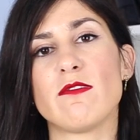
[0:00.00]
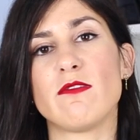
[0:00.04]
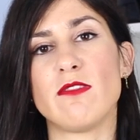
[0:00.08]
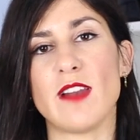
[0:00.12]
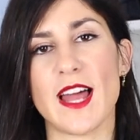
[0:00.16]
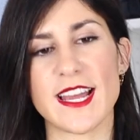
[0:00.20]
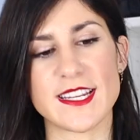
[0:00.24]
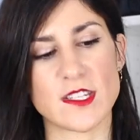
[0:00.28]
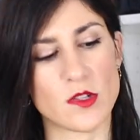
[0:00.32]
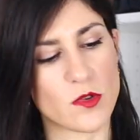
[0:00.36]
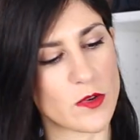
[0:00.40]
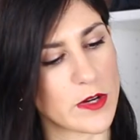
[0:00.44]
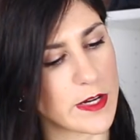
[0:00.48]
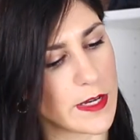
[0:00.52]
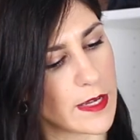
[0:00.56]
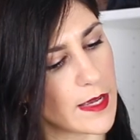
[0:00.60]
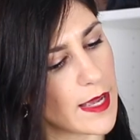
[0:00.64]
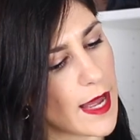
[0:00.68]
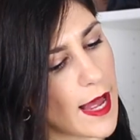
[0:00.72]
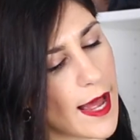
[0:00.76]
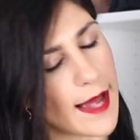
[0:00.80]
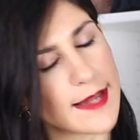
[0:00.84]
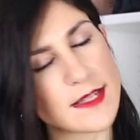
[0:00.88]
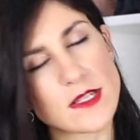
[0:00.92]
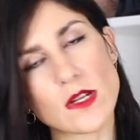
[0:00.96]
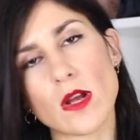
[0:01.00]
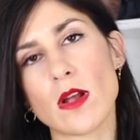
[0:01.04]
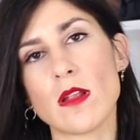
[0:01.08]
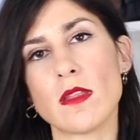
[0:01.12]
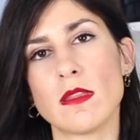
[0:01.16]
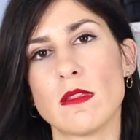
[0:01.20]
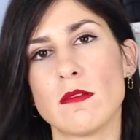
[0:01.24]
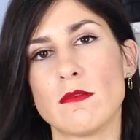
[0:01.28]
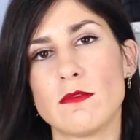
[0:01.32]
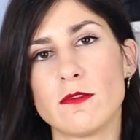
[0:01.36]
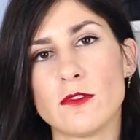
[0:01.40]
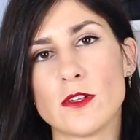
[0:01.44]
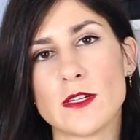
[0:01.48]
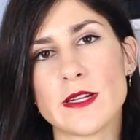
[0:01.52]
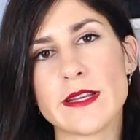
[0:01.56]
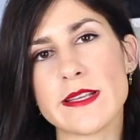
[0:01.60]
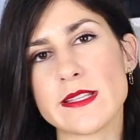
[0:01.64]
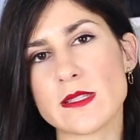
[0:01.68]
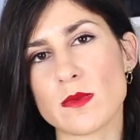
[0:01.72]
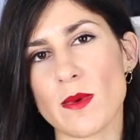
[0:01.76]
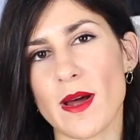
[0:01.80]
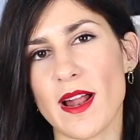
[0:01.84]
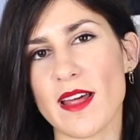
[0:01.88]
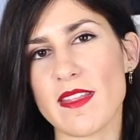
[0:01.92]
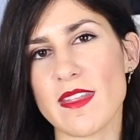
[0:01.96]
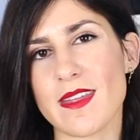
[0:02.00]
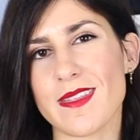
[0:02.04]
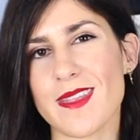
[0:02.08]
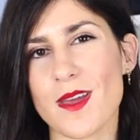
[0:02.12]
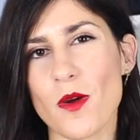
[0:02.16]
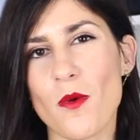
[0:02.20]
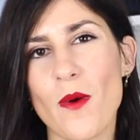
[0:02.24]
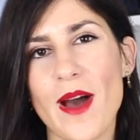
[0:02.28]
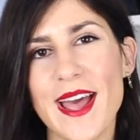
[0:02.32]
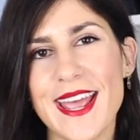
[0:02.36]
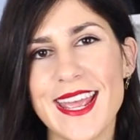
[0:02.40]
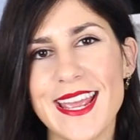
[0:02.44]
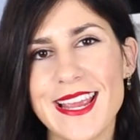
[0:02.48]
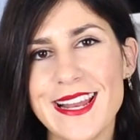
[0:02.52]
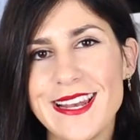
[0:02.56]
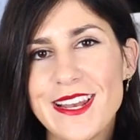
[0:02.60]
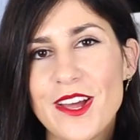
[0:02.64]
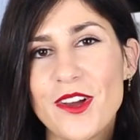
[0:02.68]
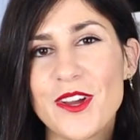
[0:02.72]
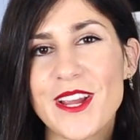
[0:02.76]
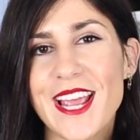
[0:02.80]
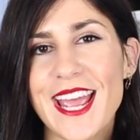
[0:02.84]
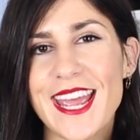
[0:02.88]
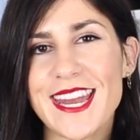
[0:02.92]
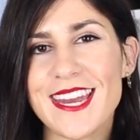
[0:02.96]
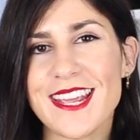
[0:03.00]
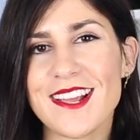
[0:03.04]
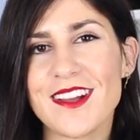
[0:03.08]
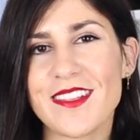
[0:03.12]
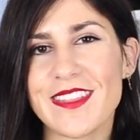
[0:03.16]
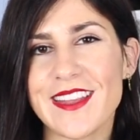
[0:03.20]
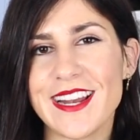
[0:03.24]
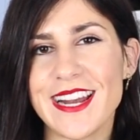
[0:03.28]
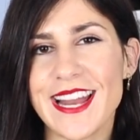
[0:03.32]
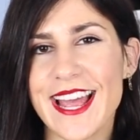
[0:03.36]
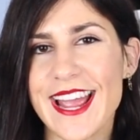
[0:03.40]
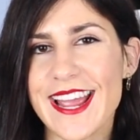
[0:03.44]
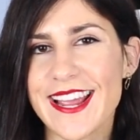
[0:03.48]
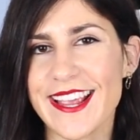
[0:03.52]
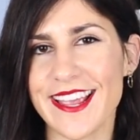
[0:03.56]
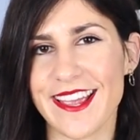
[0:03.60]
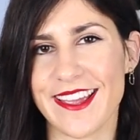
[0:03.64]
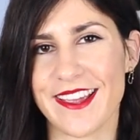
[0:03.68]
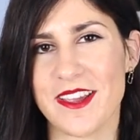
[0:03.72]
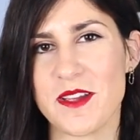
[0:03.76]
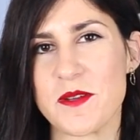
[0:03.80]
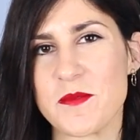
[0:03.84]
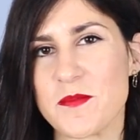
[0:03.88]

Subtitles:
flattering cut on the foot as well. I think they're quite elongating on the leg.